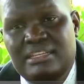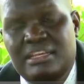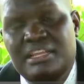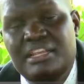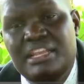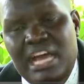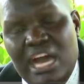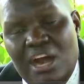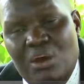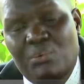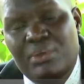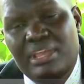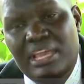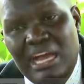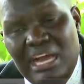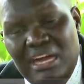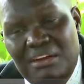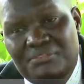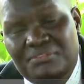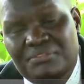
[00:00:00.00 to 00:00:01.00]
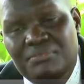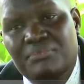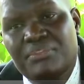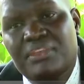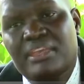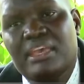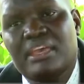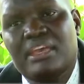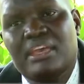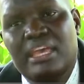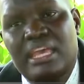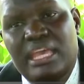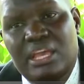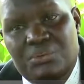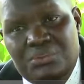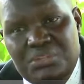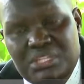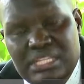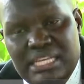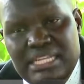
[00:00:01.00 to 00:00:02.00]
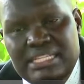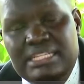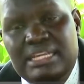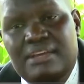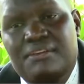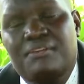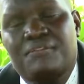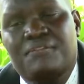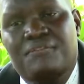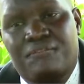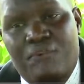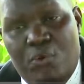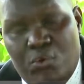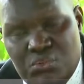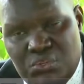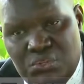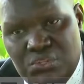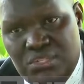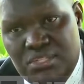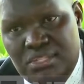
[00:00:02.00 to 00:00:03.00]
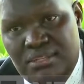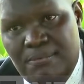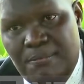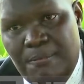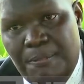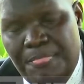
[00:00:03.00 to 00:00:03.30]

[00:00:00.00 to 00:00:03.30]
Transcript: Now we have health center fours